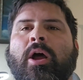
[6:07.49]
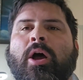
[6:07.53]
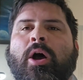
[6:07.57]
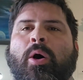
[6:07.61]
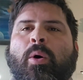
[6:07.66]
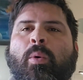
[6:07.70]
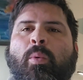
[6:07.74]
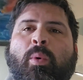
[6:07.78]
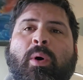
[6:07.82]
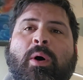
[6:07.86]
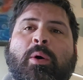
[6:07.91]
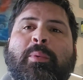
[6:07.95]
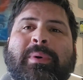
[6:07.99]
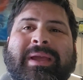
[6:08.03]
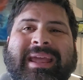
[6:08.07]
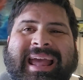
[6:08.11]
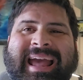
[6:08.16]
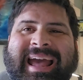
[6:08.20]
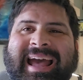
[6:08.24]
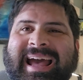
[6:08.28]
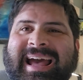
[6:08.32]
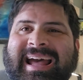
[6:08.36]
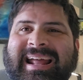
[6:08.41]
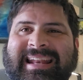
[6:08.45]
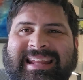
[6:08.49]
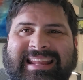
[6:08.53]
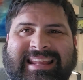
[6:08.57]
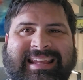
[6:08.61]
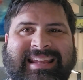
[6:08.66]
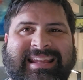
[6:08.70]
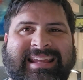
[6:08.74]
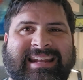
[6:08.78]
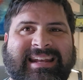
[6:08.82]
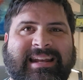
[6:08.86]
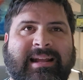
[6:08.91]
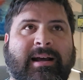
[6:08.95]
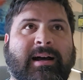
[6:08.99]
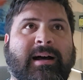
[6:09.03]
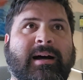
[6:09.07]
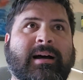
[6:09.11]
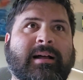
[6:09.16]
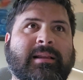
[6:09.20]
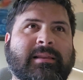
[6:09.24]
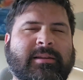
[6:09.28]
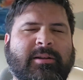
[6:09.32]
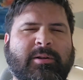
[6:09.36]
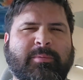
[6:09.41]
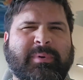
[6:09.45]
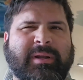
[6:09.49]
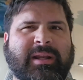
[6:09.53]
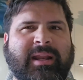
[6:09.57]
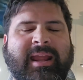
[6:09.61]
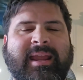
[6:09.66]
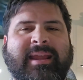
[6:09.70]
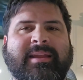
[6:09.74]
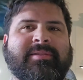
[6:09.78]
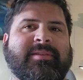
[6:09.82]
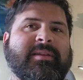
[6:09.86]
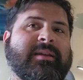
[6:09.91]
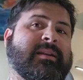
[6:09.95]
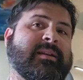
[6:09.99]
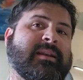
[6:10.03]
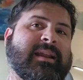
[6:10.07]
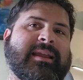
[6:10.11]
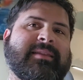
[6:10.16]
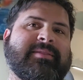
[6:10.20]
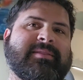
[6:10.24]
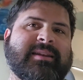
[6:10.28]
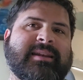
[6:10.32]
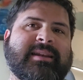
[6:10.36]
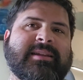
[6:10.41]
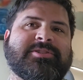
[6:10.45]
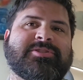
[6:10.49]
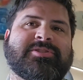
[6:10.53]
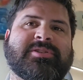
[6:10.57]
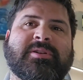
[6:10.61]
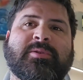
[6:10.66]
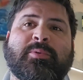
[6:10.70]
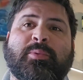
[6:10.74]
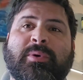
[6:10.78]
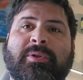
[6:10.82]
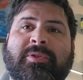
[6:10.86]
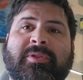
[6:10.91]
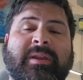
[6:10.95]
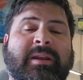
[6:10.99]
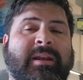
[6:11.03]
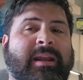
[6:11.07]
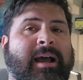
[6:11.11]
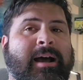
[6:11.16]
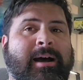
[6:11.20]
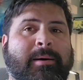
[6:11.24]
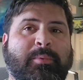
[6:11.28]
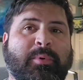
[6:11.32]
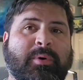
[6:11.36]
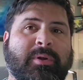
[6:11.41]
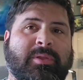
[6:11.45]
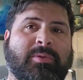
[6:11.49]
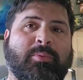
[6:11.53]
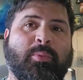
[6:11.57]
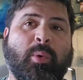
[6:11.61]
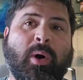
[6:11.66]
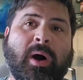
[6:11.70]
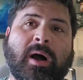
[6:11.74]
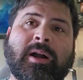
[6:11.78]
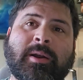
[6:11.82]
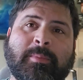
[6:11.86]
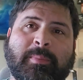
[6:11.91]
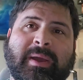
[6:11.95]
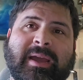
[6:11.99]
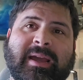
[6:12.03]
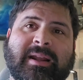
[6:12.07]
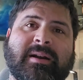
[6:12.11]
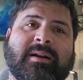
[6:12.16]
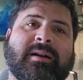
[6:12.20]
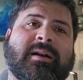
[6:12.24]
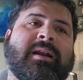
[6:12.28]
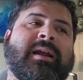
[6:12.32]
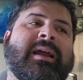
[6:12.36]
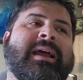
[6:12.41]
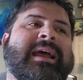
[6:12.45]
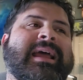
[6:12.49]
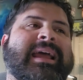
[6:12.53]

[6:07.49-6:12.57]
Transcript: what we had in a little bit of 8th and 9th edition with the Knob with Waaagh banner.